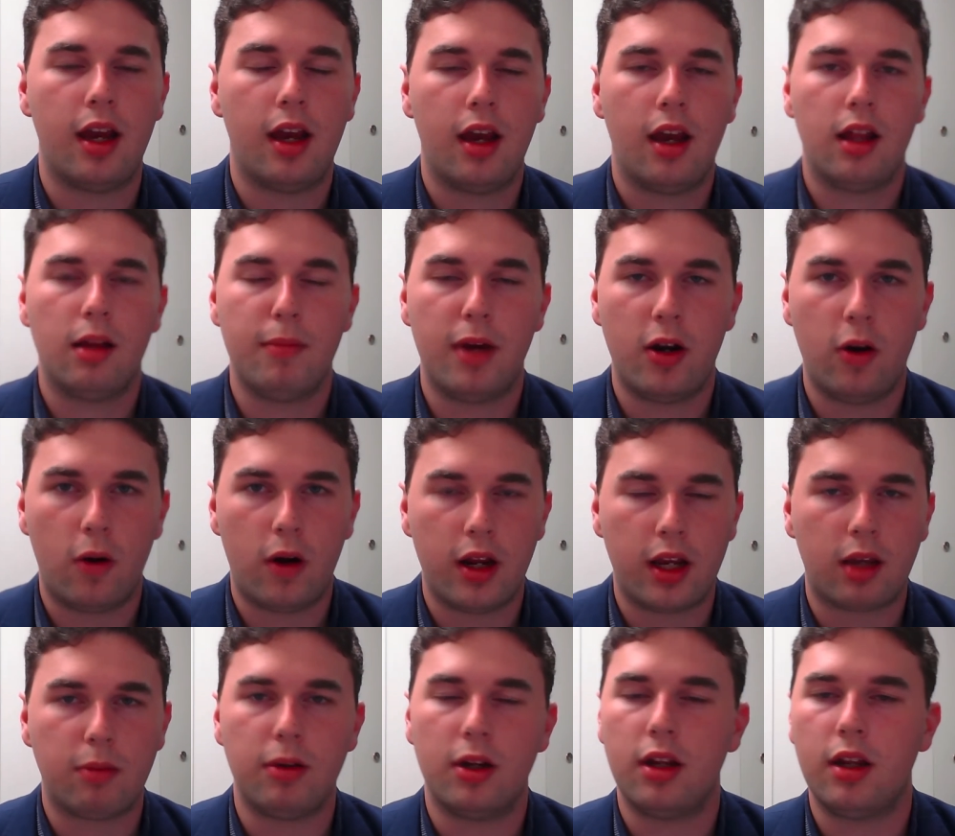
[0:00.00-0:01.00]
minority
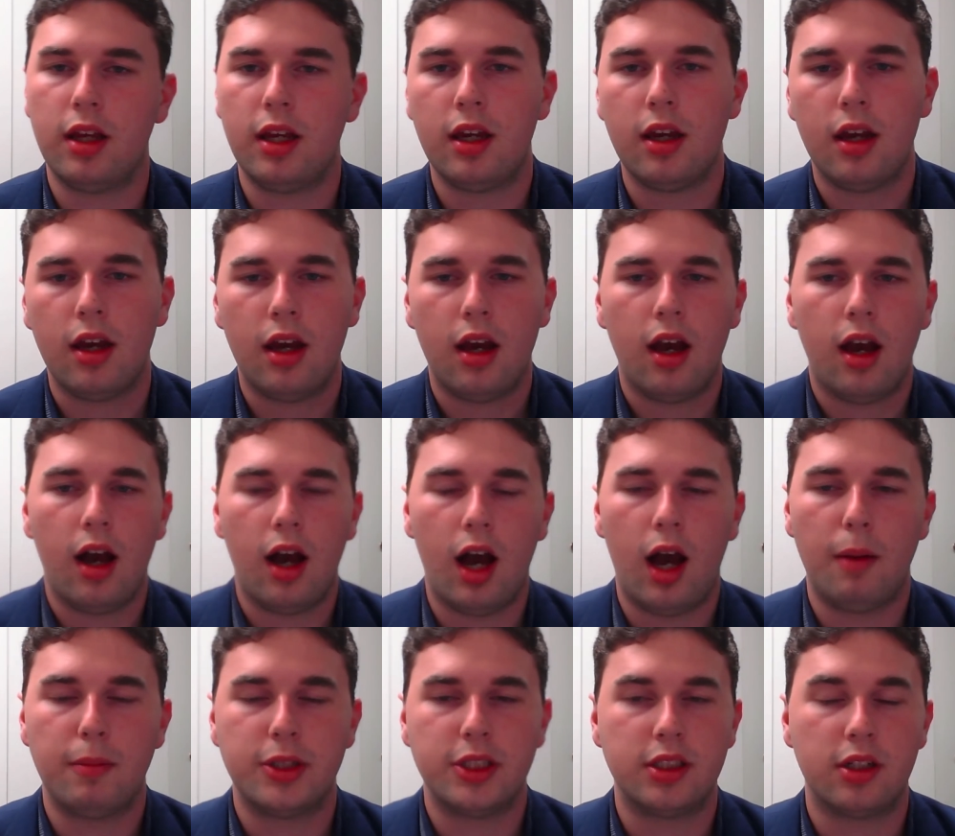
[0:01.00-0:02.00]
community.
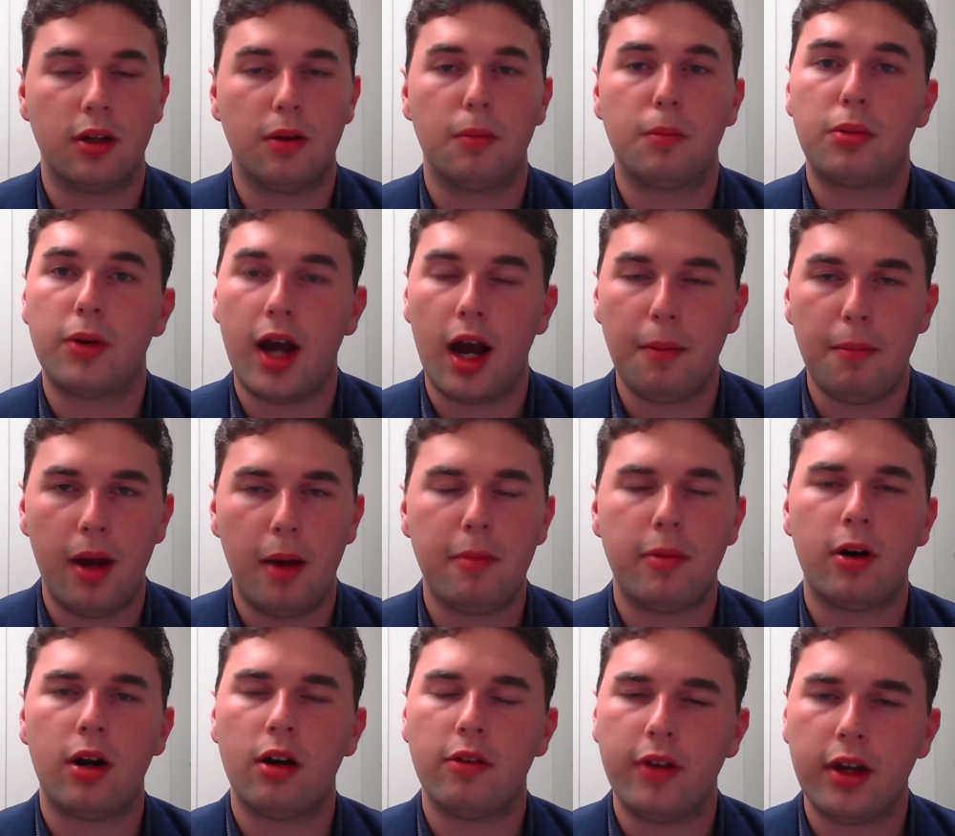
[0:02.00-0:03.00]
She's a proud
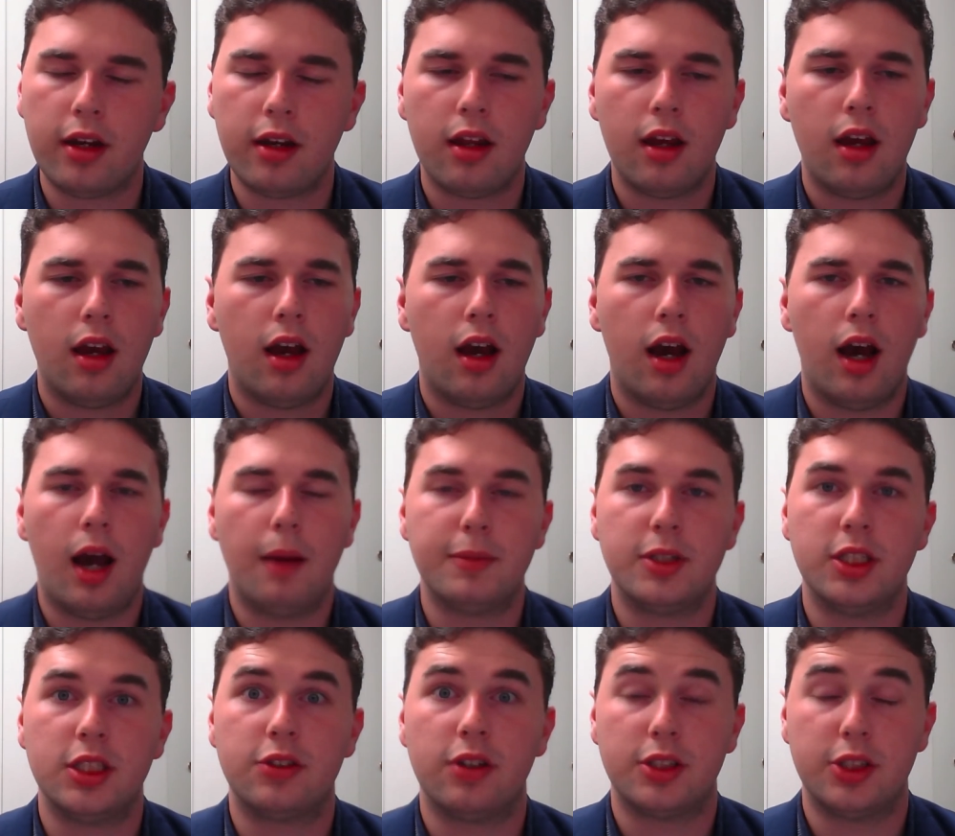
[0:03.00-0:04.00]
member of it.
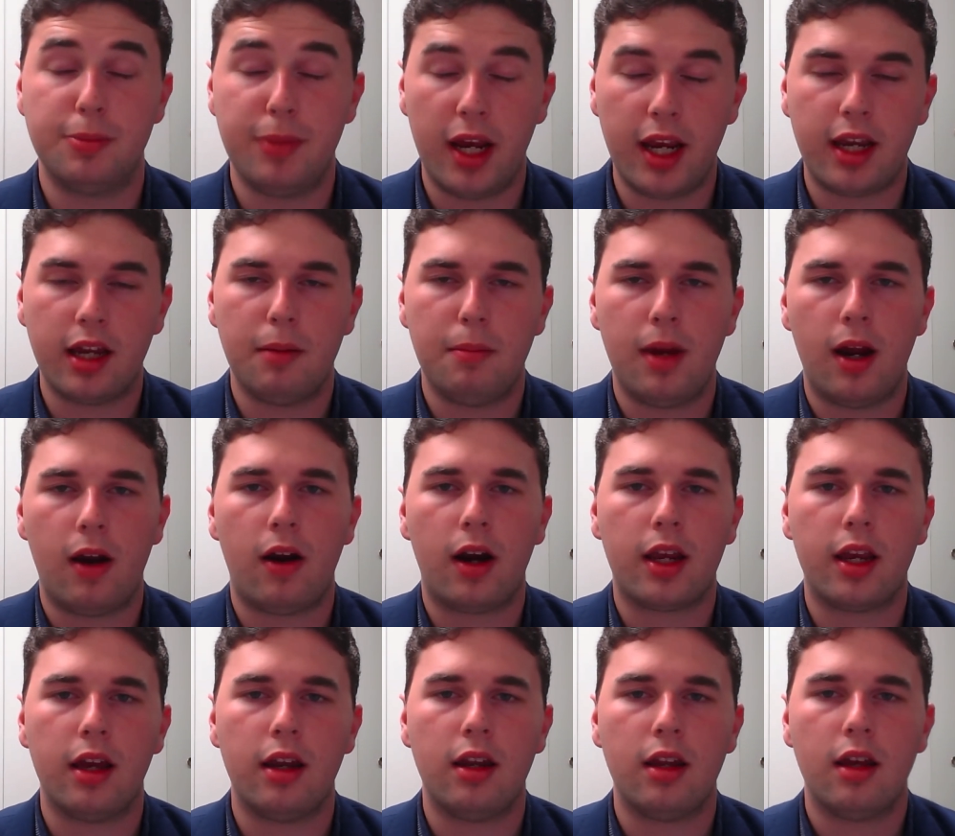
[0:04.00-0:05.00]
She's a Jamaican
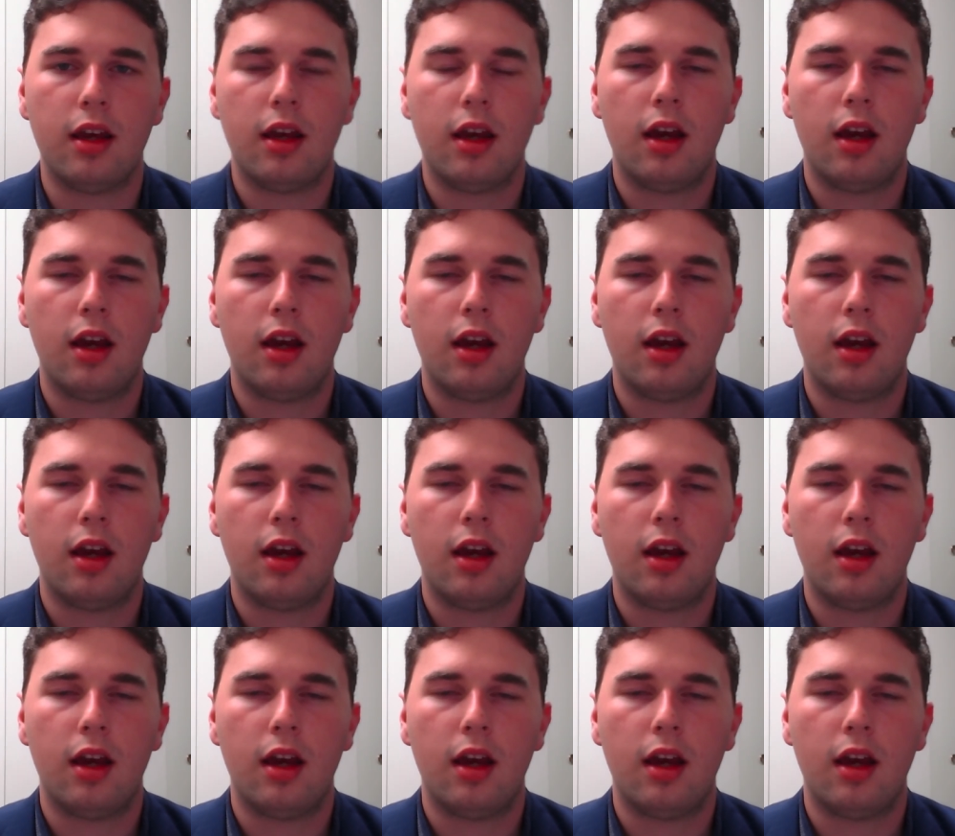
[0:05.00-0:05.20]
American.